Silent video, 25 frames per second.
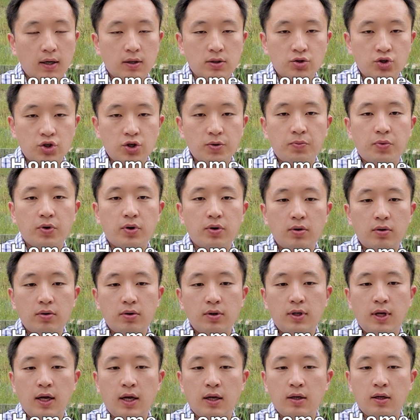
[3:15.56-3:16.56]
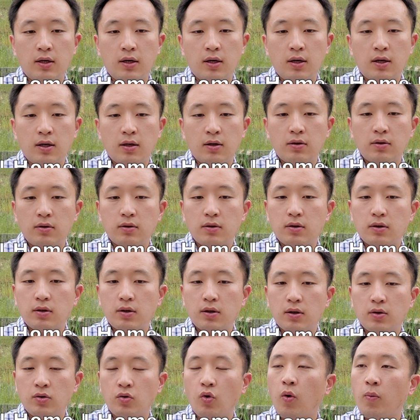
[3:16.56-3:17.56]
cheaper than the
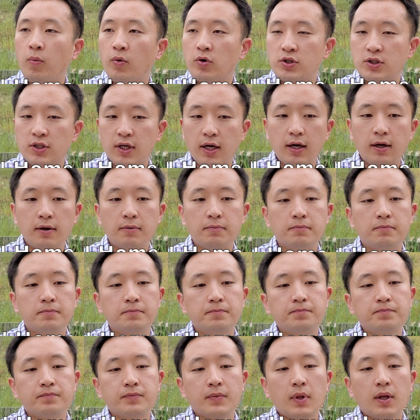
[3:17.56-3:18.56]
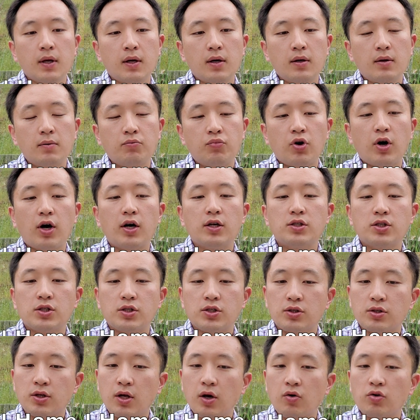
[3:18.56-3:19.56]
normal sale. Price is
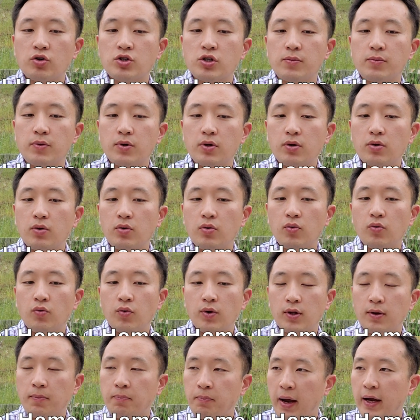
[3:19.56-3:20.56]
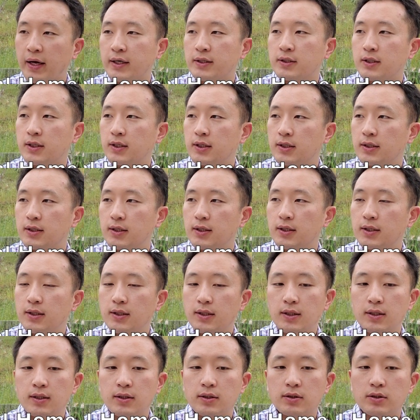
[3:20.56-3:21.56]
negotiable with the bank,
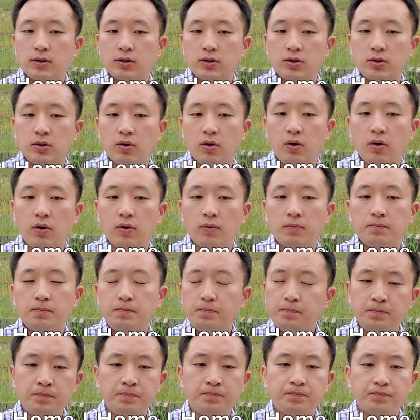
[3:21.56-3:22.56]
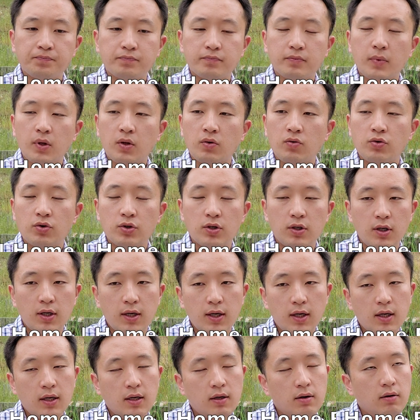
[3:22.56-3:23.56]
so
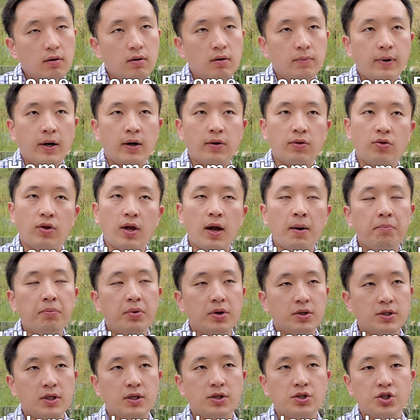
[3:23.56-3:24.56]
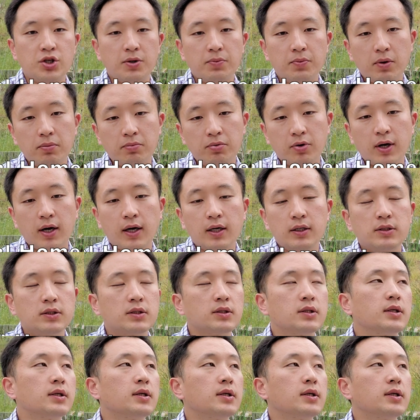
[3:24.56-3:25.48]
usually about 10% cheaper price.